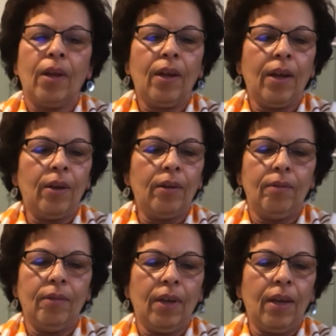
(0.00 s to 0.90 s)

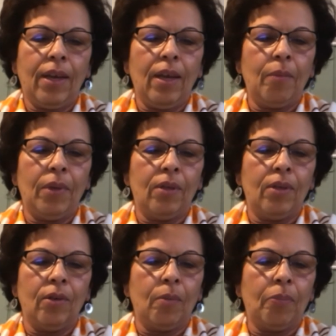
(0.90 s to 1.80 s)
I came
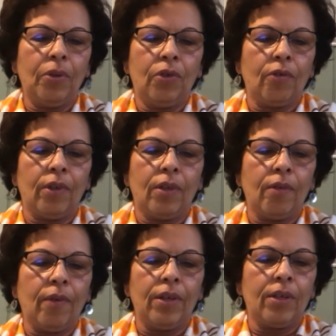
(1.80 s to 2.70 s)
into the picture at
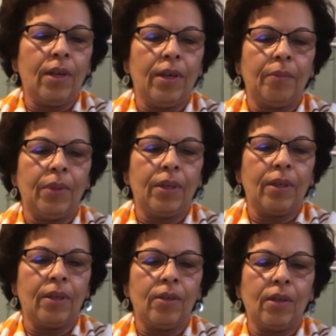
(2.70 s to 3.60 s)
the right time
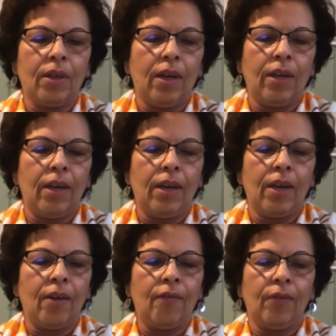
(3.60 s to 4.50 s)
because I
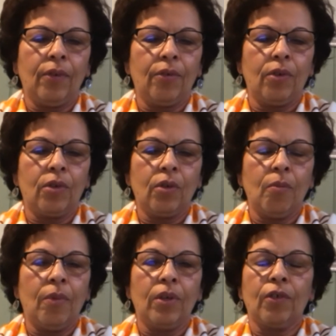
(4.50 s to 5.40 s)
have learned
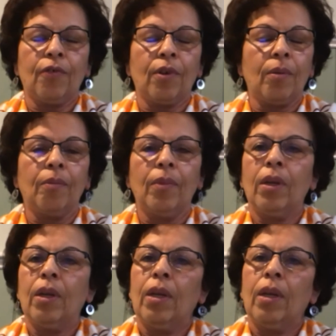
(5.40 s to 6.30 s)
so much from
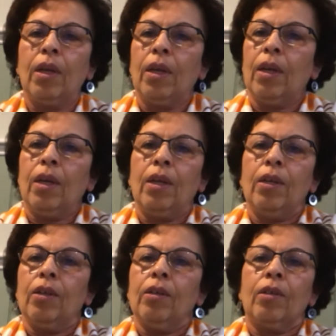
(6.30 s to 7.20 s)

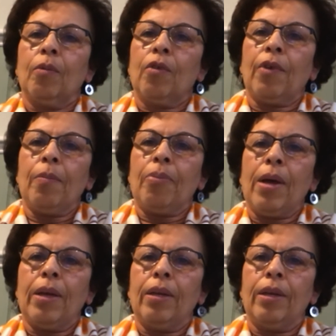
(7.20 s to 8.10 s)
some great
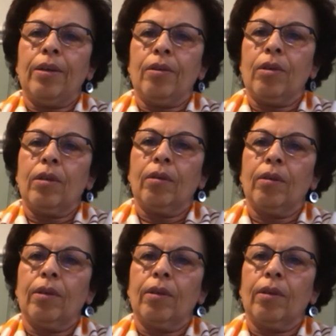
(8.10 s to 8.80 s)
pioneers.